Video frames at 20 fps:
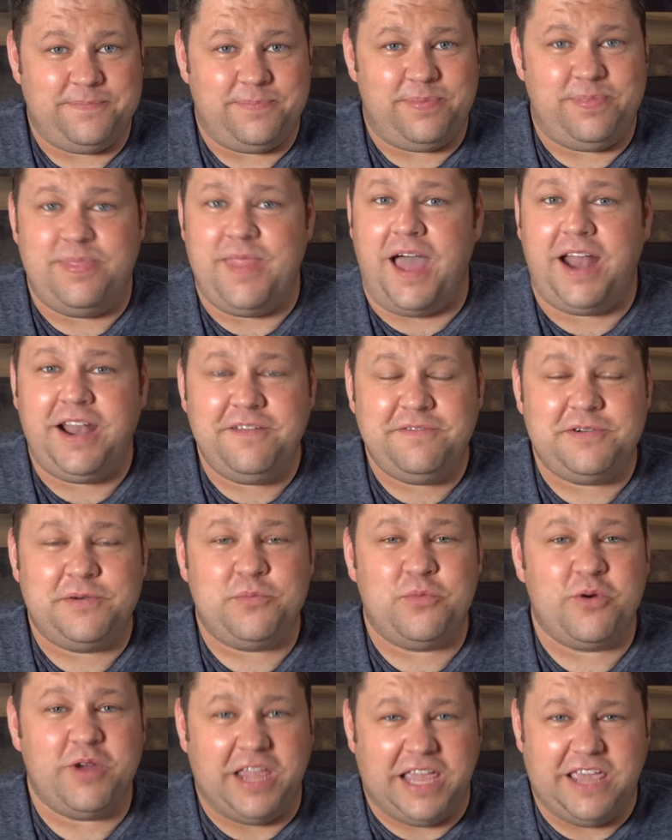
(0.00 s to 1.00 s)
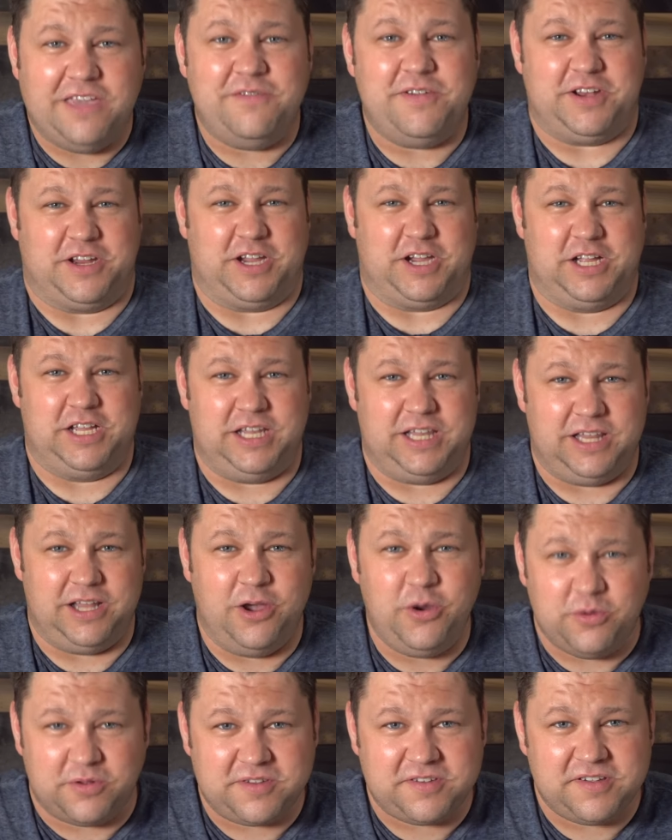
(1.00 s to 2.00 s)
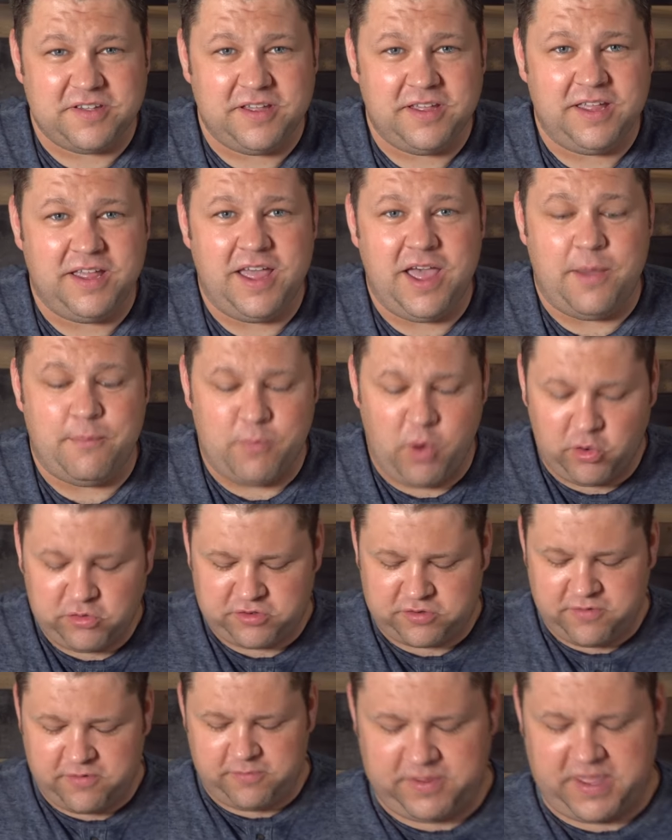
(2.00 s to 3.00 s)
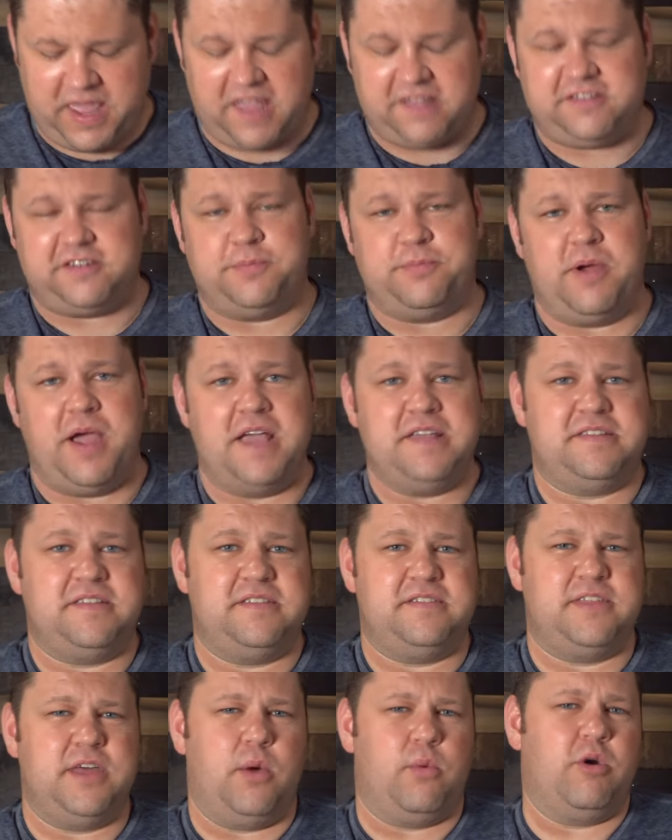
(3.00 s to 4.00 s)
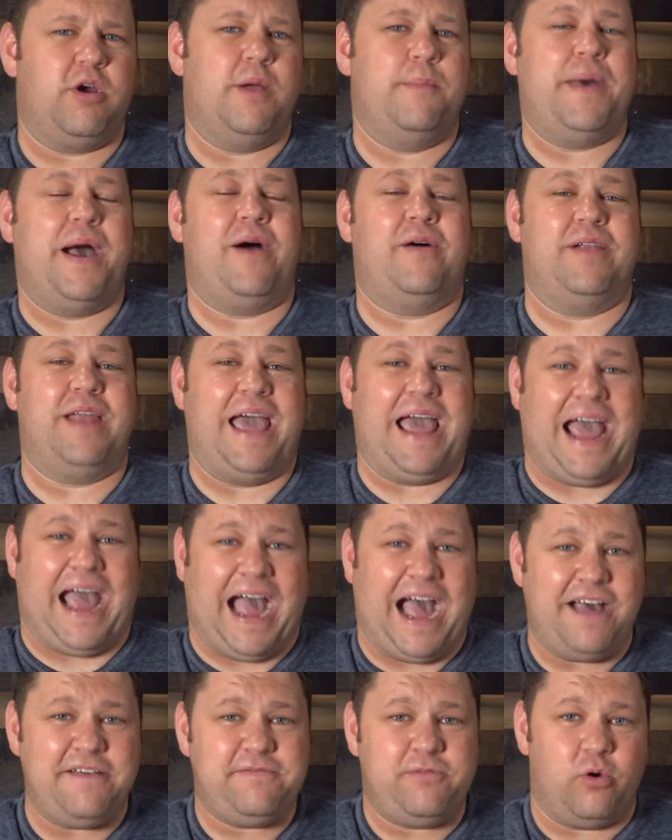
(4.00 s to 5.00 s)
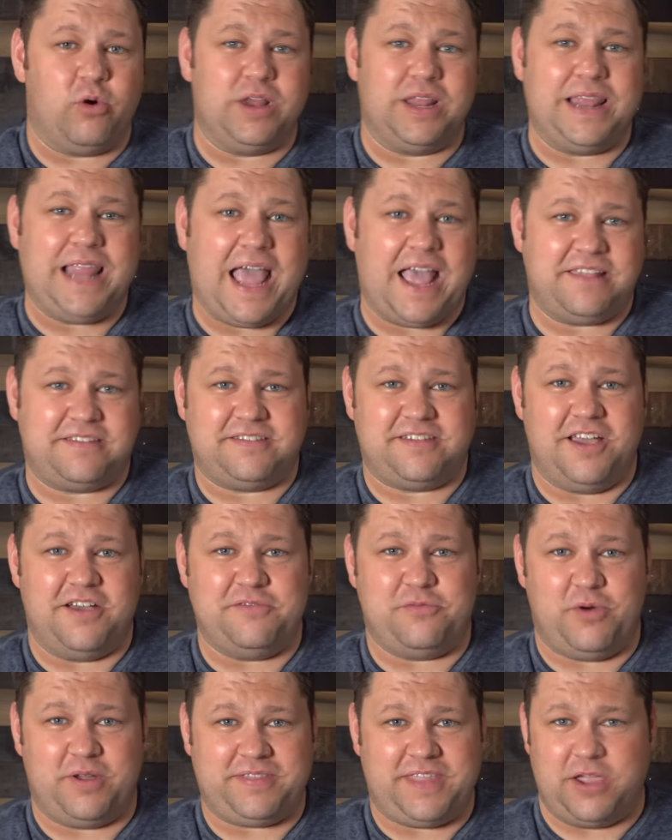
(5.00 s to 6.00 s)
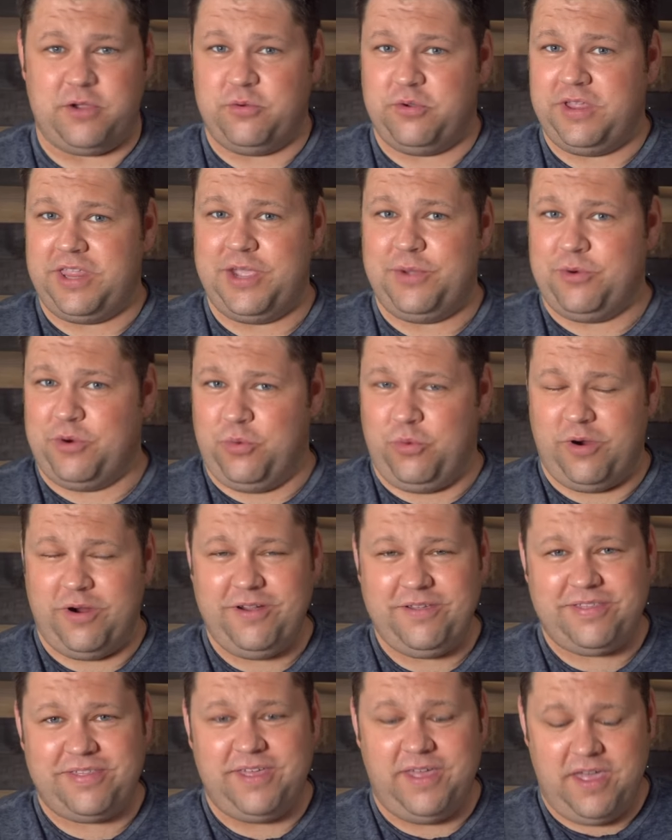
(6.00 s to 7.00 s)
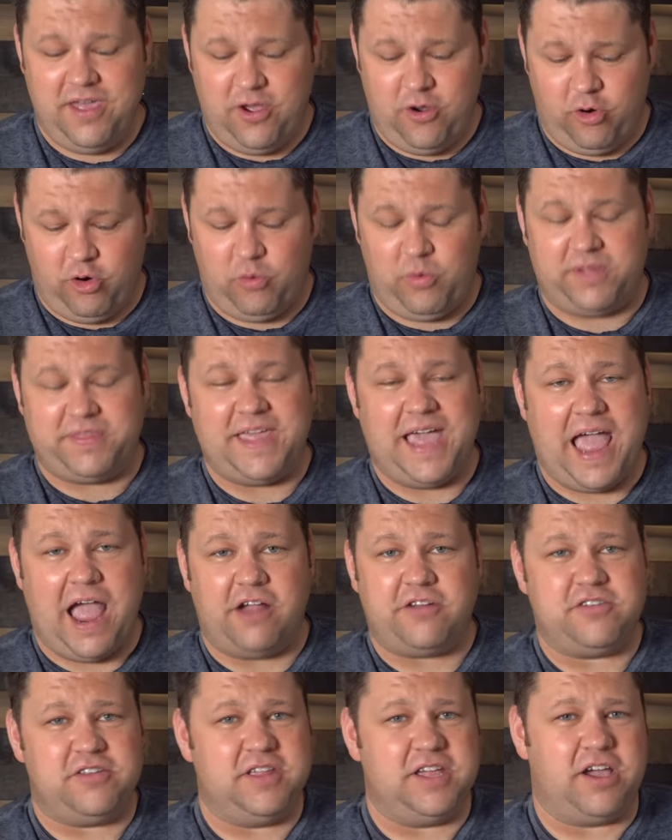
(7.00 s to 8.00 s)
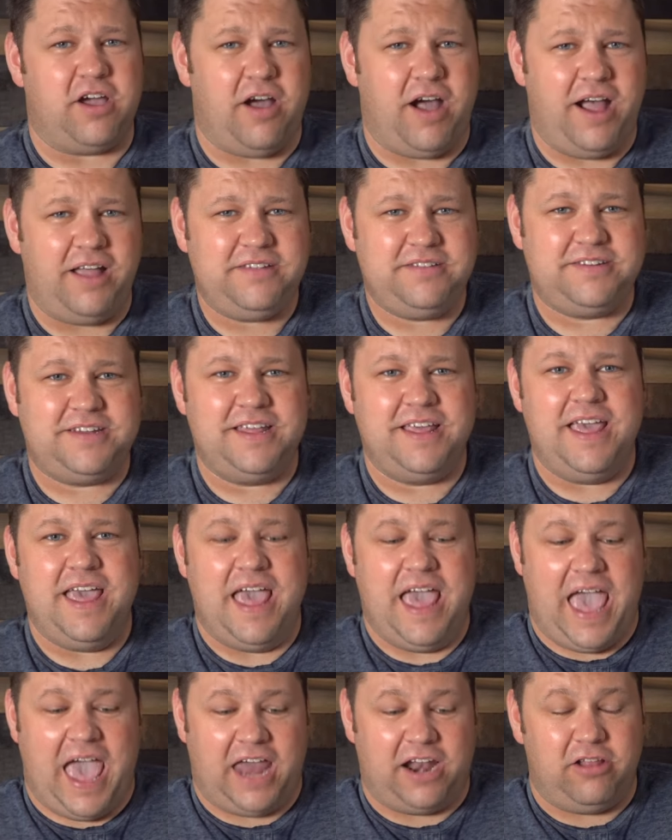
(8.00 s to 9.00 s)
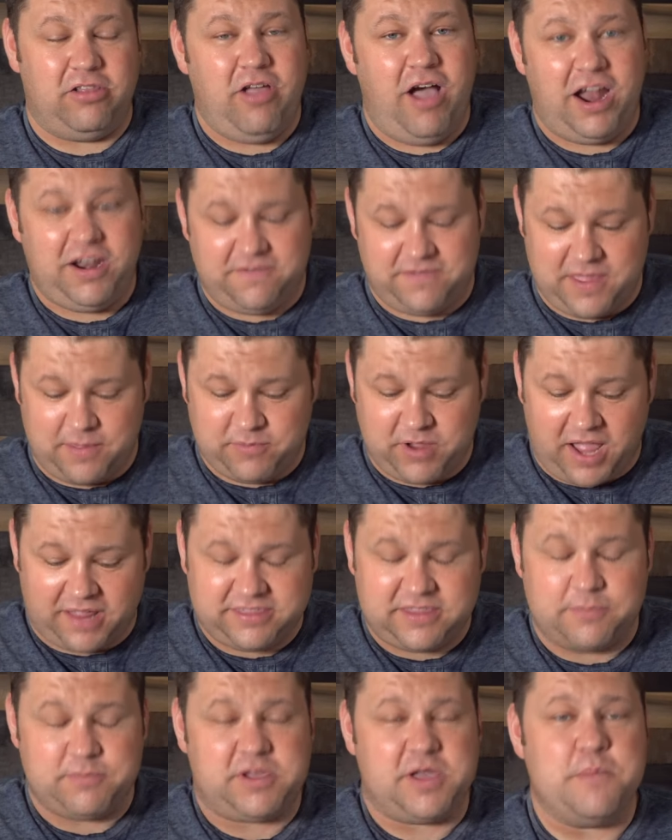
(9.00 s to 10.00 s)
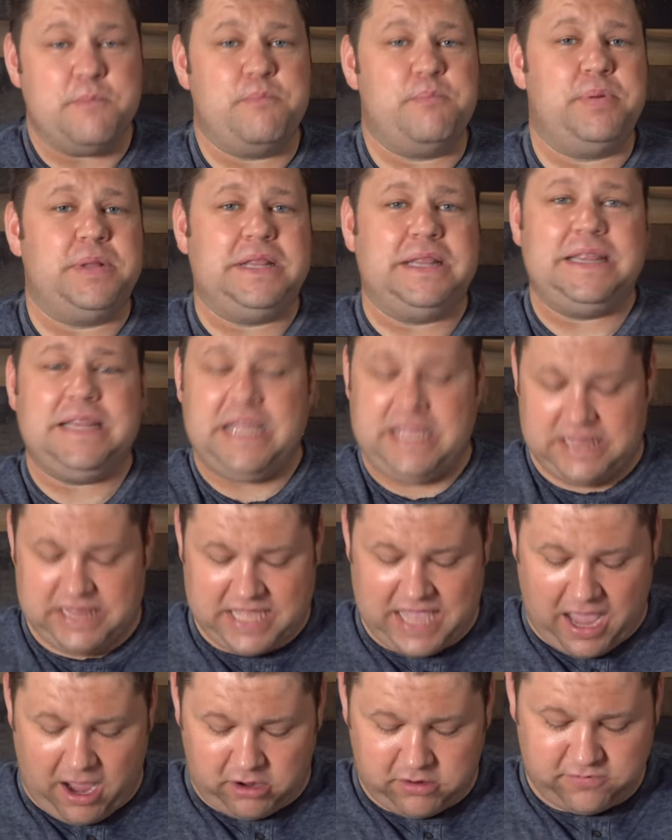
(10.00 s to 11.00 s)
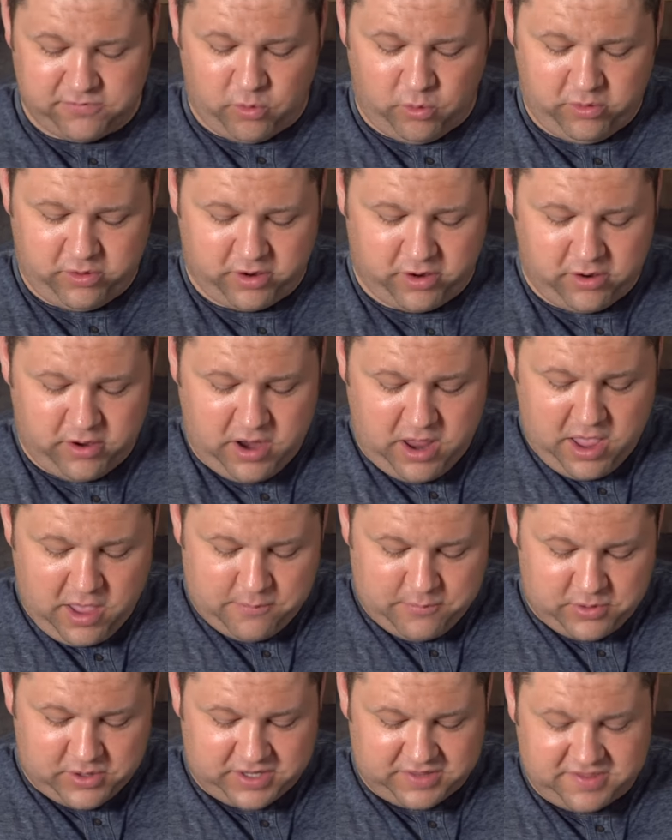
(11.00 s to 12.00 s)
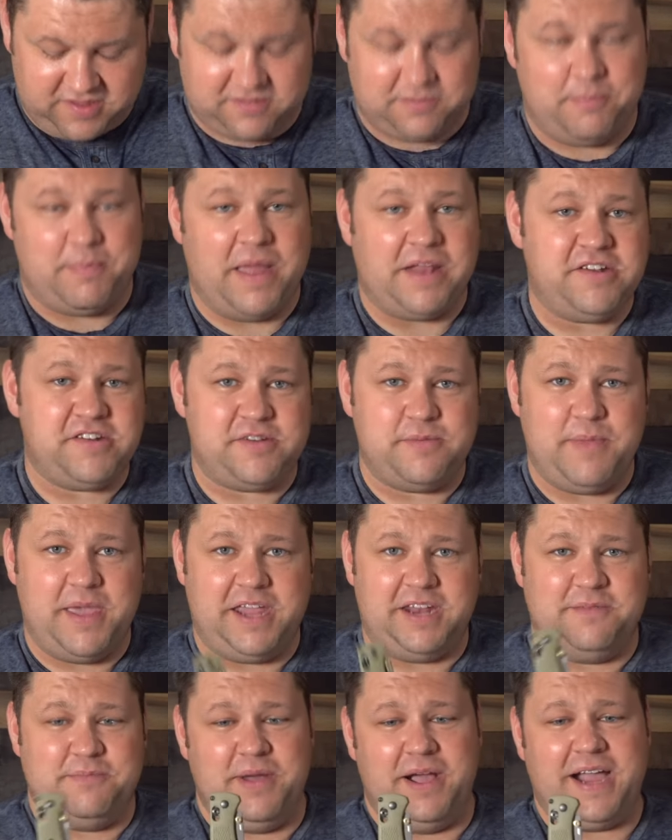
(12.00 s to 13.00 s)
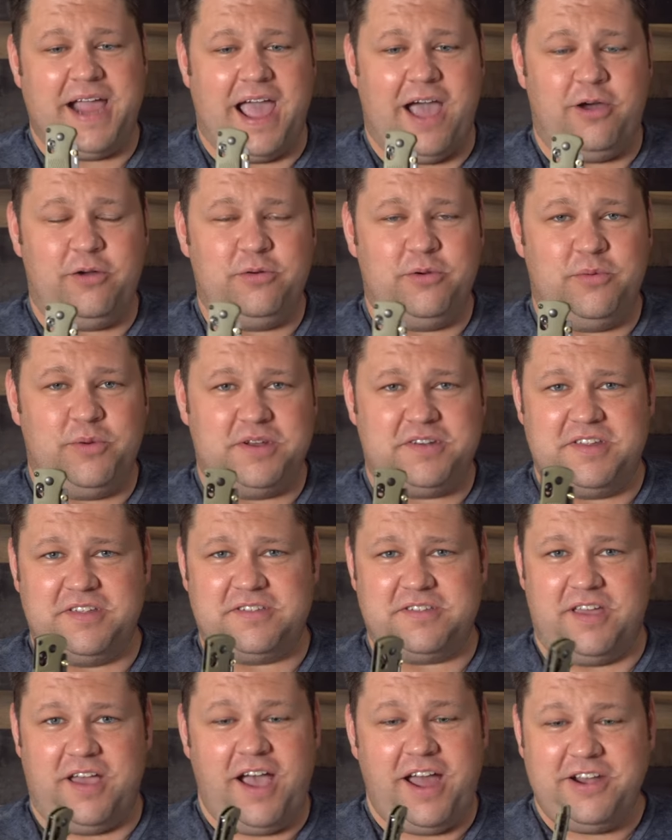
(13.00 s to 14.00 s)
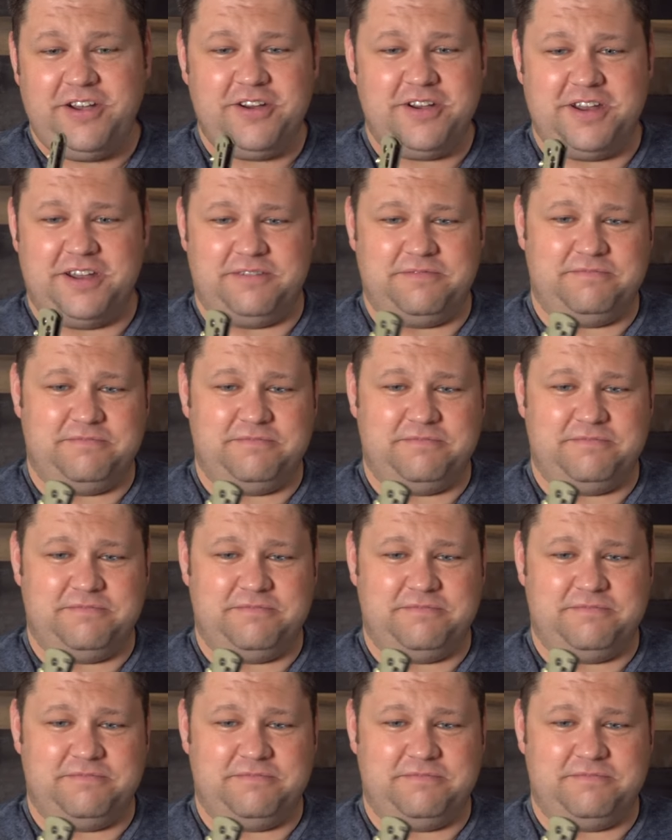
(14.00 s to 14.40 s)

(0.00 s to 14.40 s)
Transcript: None of them were even close. Most of guessed prices that were about half or less of what they really were worth or what they actually cost. And a lot of them got them completely out of order, putting this Benchmade bug out, which is a one hundred